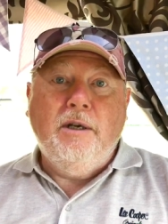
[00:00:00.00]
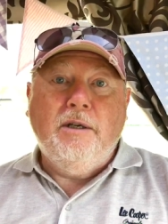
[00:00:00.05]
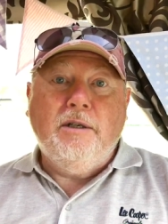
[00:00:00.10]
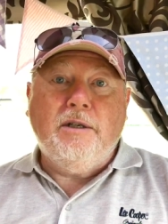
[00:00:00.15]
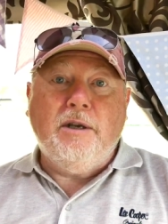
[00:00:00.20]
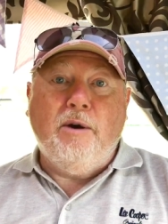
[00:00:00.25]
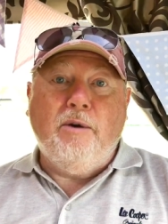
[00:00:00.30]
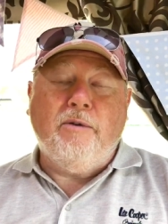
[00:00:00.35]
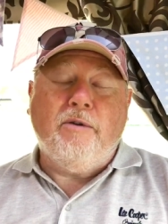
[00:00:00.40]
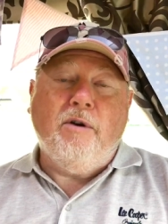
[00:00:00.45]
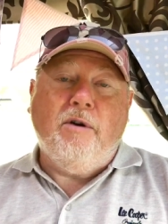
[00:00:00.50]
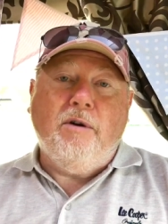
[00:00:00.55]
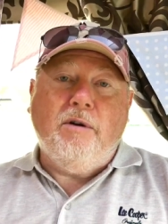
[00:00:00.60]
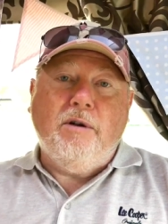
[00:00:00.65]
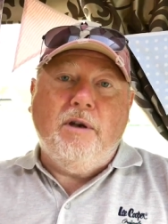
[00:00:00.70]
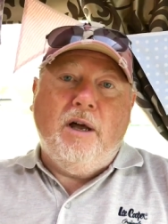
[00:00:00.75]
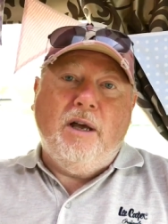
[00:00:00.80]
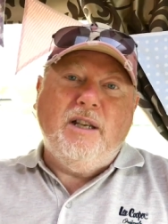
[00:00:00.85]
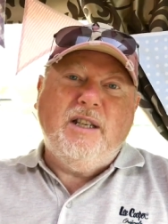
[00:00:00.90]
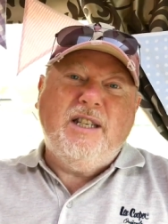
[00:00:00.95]
so I've
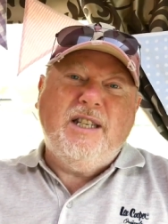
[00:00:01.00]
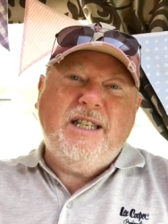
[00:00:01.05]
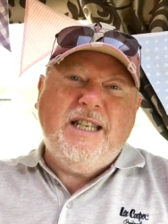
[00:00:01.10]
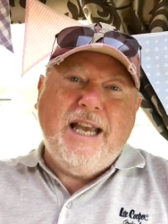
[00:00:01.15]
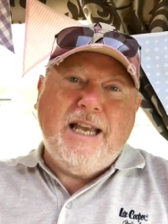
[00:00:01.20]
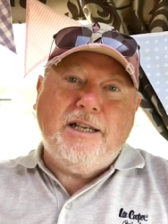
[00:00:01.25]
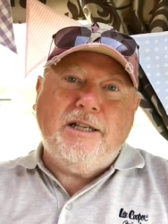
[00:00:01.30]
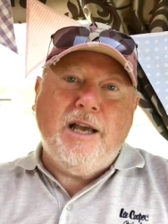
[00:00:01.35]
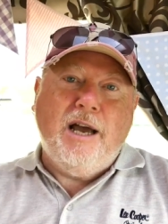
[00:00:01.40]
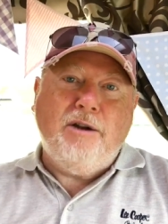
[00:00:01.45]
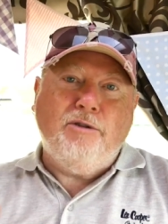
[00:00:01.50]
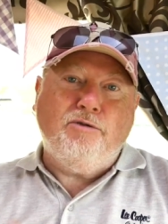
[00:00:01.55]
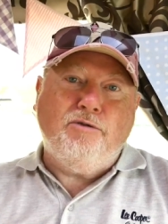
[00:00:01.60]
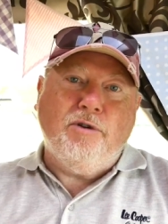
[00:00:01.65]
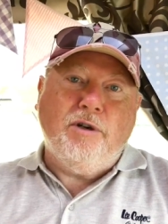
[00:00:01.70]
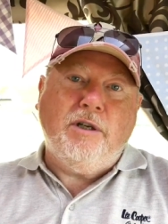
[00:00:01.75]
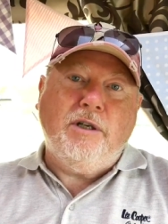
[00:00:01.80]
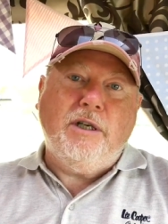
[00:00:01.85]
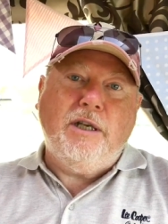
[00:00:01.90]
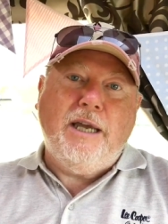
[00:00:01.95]
got like
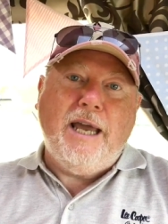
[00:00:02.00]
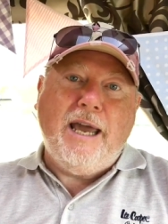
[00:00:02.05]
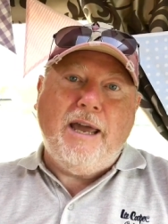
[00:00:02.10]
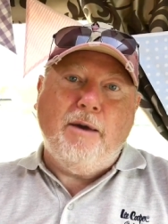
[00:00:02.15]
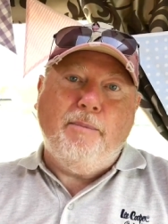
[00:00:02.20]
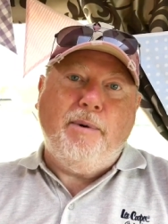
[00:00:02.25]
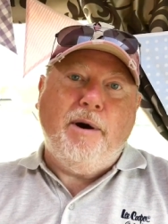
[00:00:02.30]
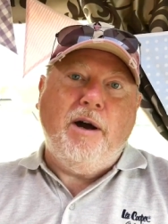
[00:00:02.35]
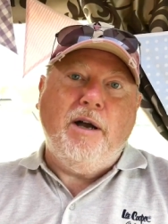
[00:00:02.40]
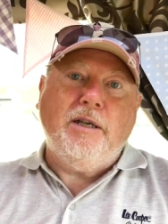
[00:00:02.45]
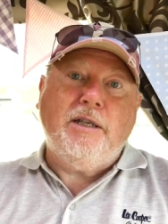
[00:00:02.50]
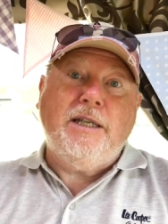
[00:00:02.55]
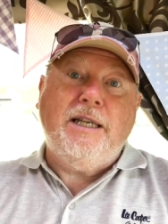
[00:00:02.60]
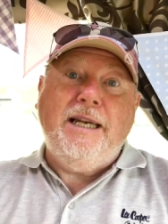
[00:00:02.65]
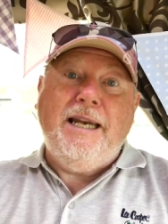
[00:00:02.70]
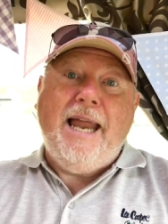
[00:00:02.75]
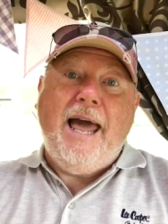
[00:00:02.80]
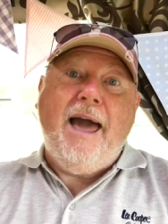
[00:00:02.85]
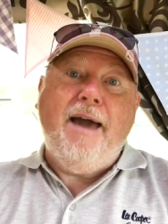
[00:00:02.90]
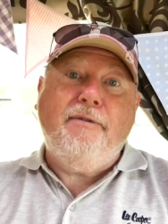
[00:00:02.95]
600 gigabytes
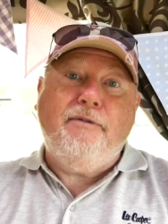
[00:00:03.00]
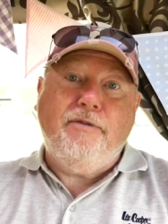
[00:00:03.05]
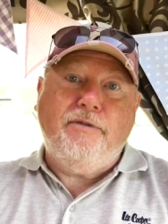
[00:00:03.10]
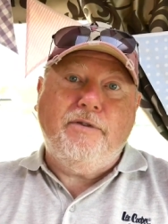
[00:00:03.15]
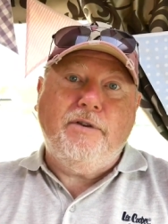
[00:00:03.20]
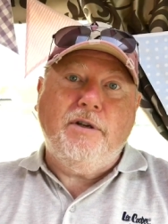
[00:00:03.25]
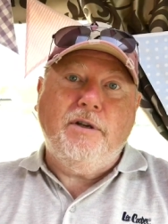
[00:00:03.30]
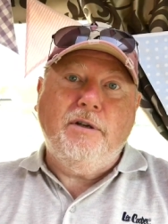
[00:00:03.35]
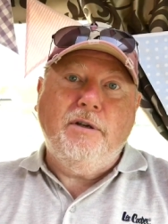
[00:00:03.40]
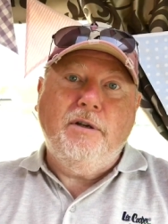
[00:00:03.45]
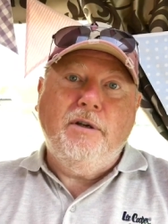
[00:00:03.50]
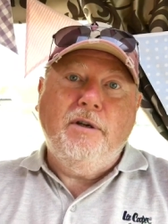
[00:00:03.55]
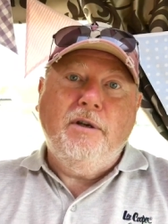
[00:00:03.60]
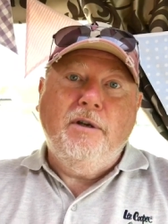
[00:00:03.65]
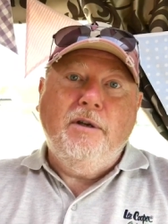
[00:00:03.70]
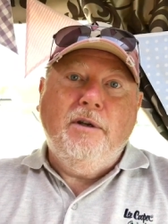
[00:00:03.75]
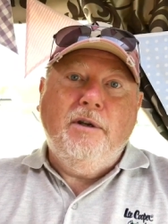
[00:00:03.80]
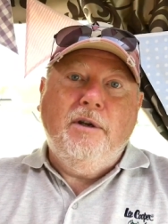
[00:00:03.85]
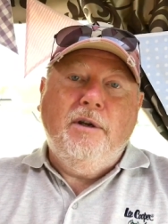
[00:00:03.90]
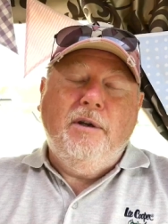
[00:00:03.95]
left
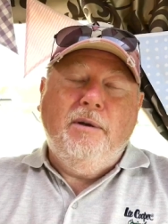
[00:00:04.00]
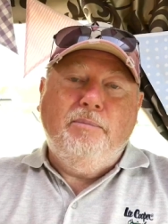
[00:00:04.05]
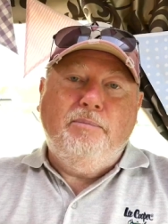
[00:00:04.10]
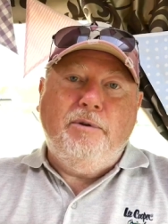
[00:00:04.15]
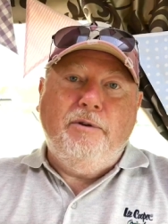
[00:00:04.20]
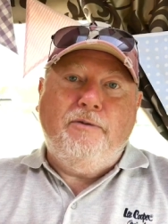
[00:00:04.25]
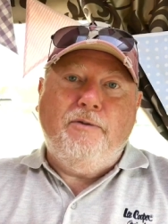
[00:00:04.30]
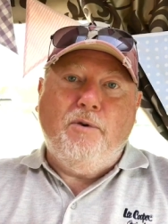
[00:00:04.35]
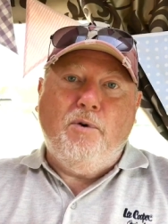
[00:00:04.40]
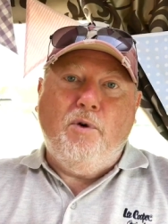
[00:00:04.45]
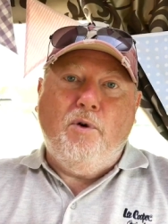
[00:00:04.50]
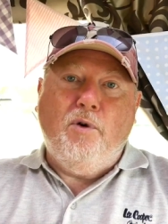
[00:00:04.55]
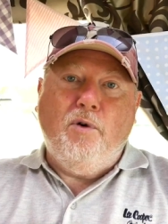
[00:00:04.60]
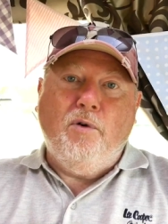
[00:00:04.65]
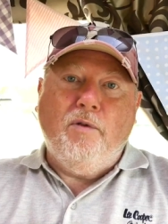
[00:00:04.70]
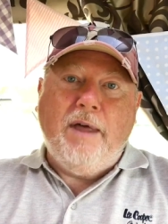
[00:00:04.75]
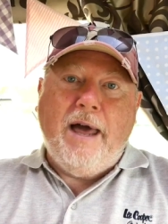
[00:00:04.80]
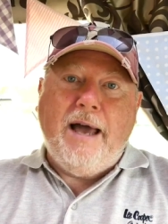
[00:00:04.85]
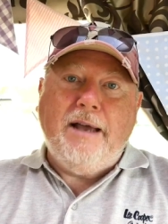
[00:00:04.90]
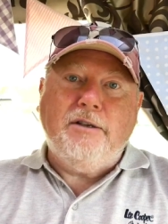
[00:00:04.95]

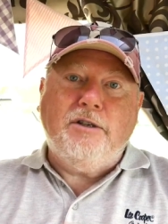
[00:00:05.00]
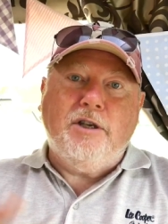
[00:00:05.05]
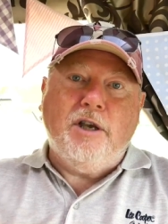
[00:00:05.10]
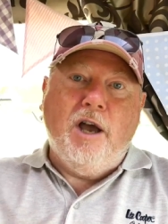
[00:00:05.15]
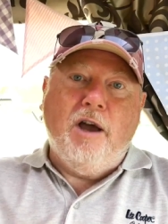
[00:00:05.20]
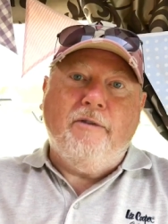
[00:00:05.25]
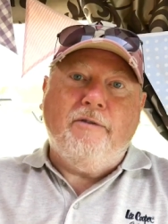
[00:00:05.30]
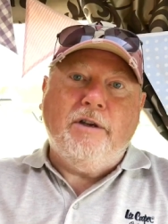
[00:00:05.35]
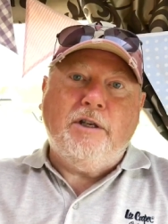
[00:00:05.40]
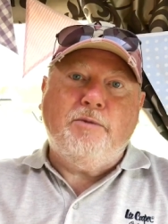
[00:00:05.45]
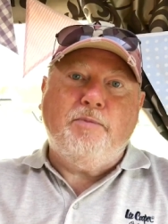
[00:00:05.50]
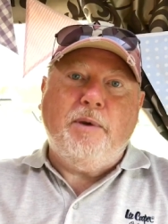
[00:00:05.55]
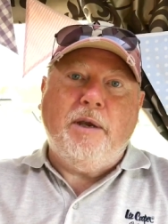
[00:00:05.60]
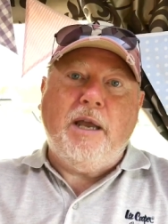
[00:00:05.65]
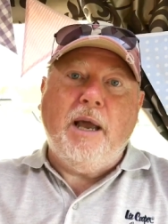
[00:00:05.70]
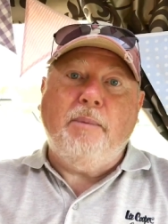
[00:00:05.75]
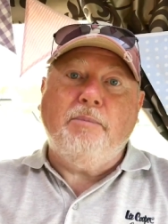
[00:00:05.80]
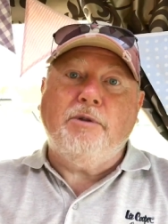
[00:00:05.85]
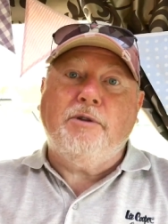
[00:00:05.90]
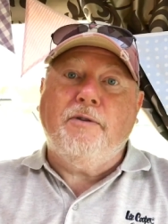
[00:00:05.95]
before that service
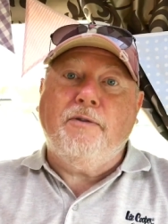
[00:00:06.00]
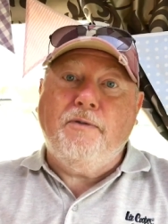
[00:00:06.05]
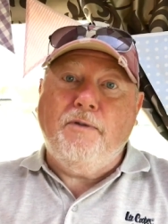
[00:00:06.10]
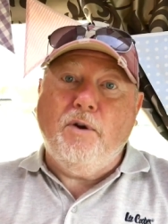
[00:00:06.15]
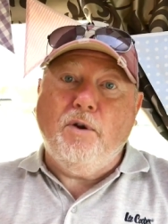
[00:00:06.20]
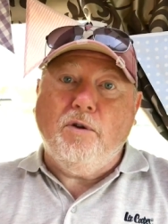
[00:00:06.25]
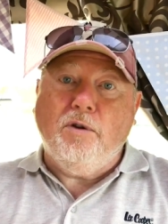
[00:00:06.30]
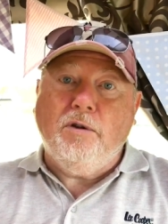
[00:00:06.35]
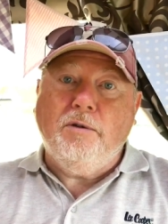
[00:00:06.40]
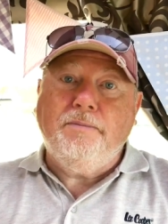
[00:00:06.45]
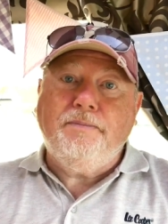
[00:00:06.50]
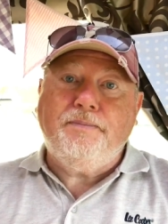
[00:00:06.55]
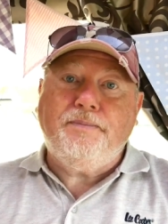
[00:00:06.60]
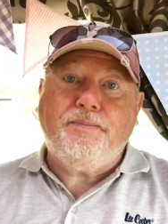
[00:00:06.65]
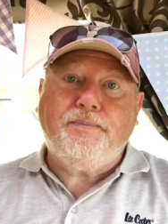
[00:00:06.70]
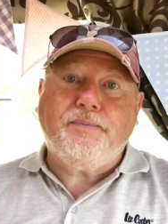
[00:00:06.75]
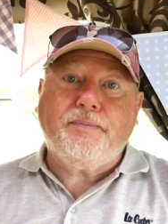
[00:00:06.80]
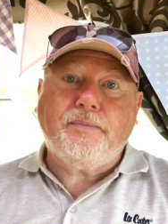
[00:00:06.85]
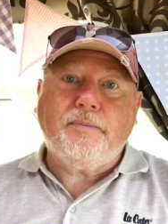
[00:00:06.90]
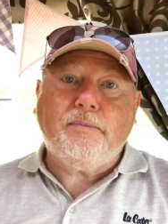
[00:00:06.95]
becomes full.
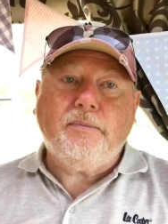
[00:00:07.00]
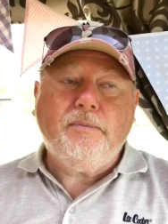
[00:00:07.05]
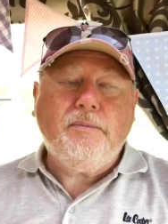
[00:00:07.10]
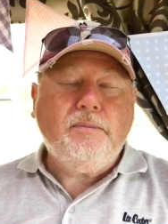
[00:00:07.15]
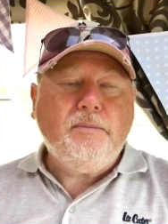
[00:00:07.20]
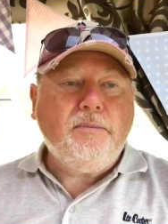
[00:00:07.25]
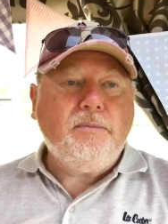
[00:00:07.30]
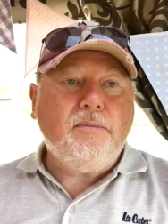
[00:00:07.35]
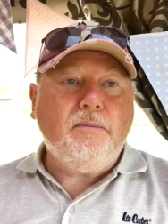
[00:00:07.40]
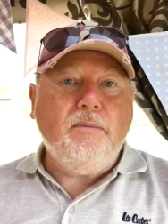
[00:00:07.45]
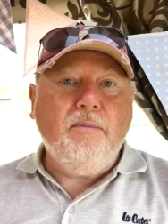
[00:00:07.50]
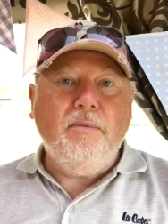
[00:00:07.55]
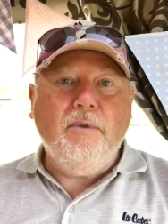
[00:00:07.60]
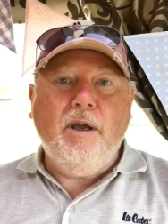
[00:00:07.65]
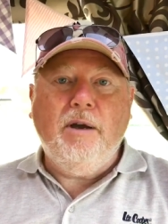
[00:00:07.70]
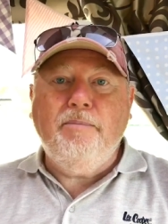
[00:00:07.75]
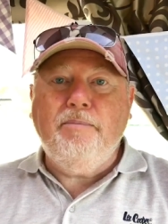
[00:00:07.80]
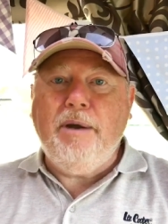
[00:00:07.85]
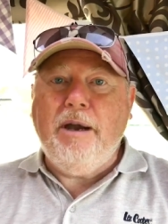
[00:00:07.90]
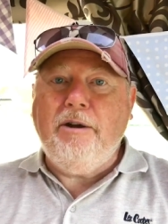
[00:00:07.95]

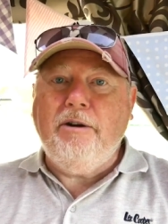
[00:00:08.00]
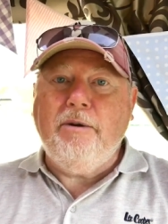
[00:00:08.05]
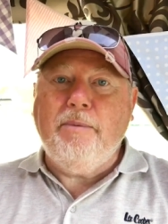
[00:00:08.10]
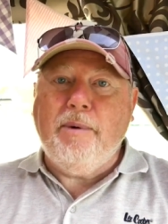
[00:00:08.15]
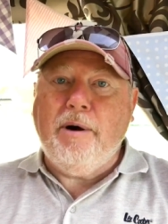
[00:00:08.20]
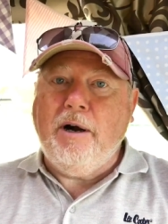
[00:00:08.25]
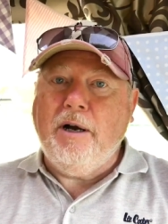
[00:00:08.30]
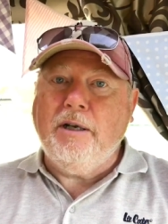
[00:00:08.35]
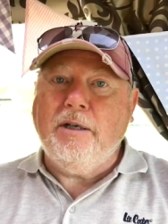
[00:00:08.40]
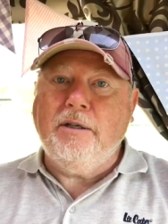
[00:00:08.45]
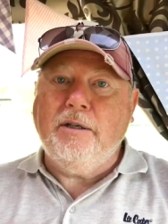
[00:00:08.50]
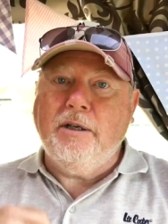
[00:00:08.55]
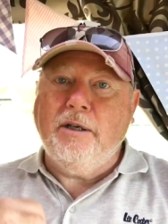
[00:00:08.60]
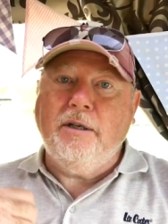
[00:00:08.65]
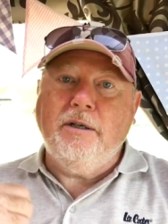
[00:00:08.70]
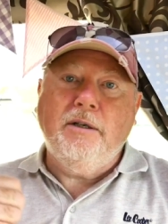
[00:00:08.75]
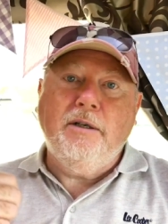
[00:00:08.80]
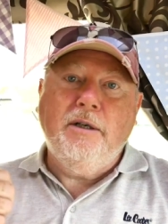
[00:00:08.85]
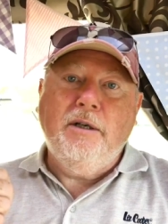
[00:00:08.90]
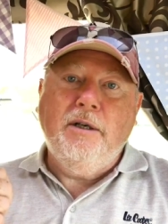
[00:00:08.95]
And bearing in mind that